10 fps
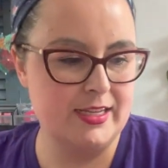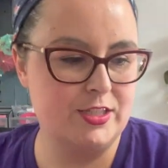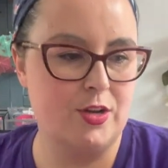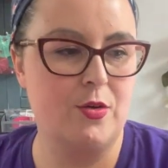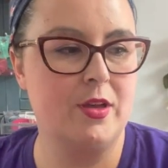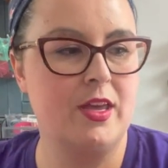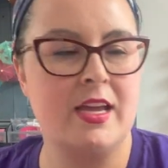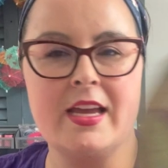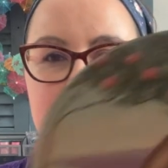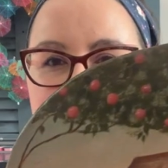So
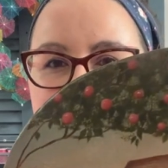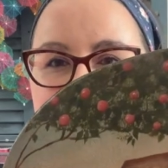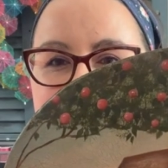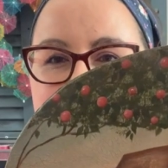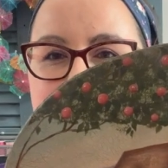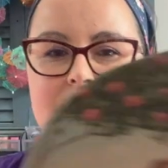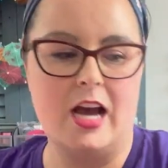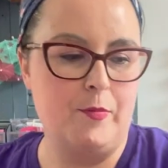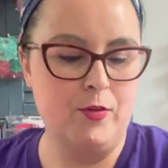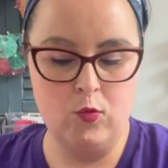this is the
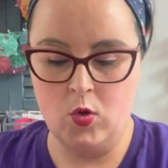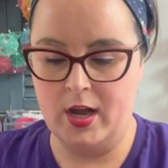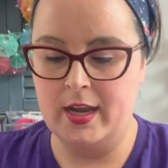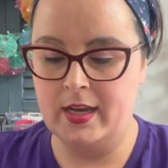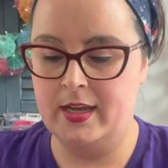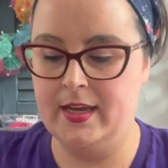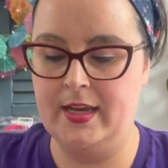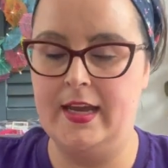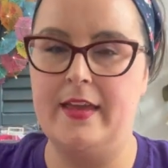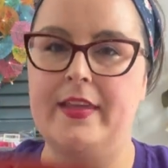top of one,
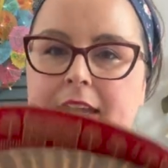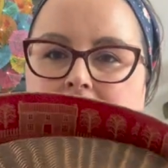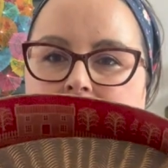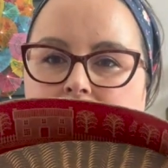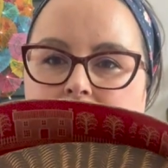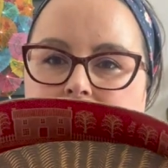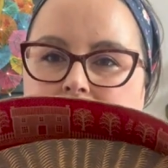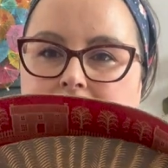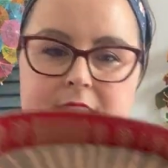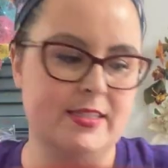and then in there is
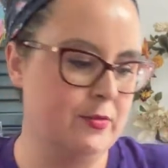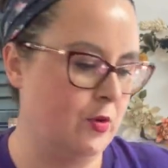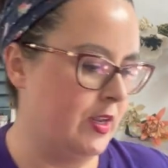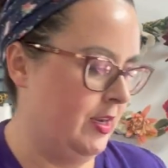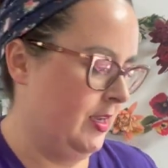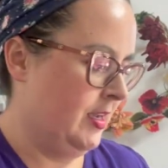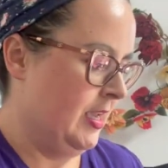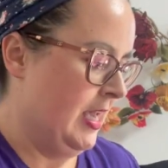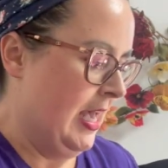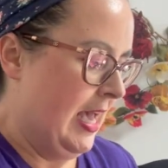this one,
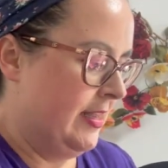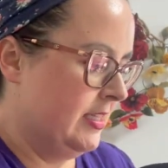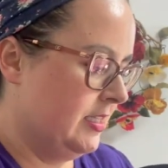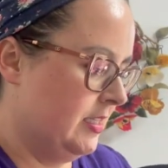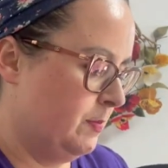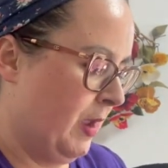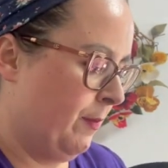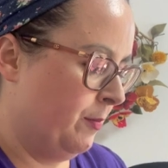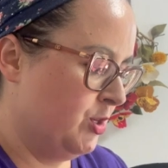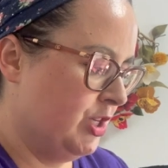and this is
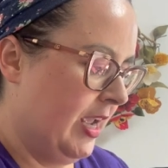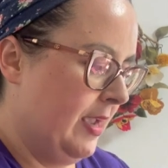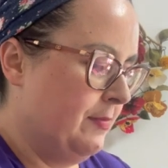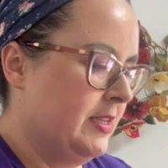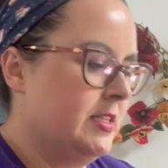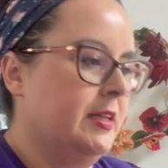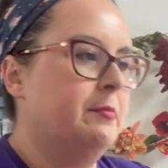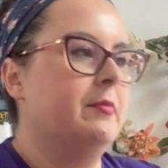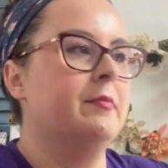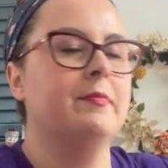paper mache meant to,